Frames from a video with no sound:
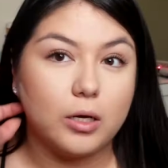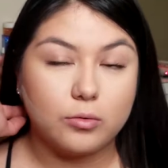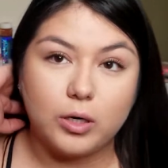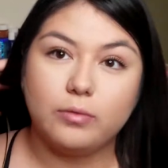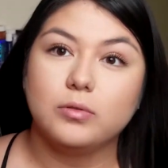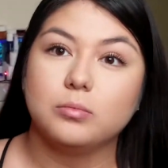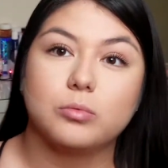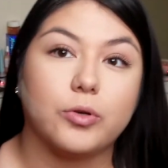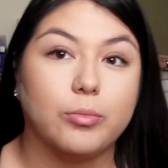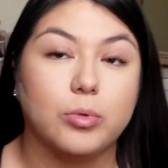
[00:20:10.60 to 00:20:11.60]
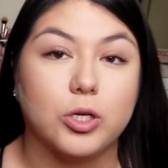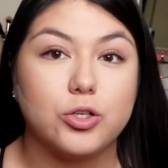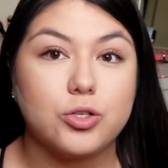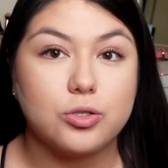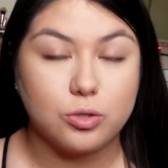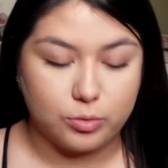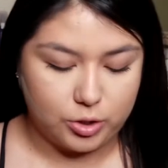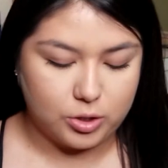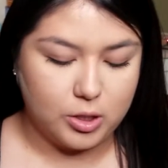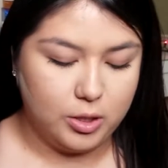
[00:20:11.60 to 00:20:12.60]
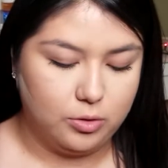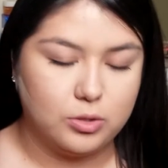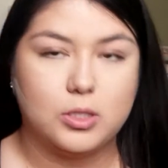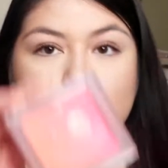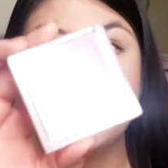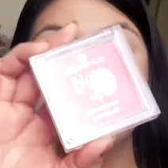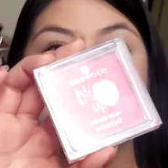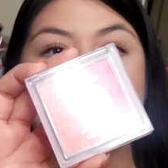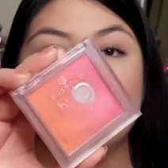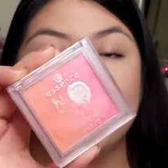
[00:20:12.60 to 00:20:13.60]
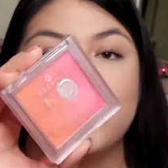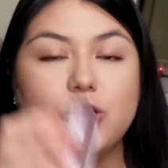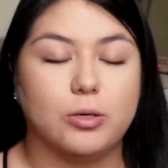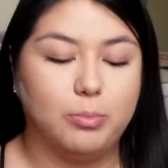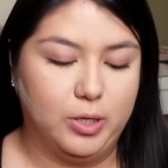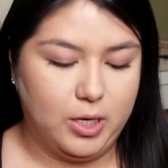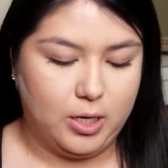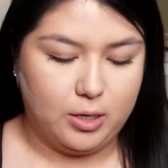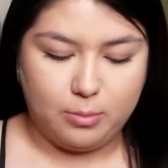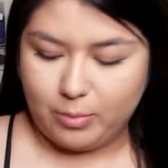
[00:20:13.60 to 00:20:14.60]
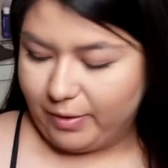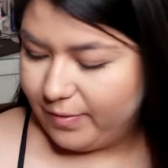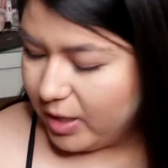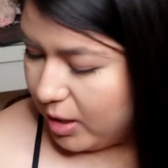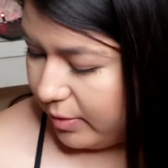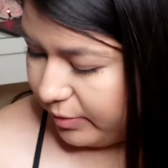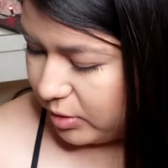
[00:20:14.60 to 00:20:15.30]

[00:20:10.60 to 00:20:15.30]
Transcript: don't have a cream blush, so we're just gonna use the Essence Blush Up, my fave.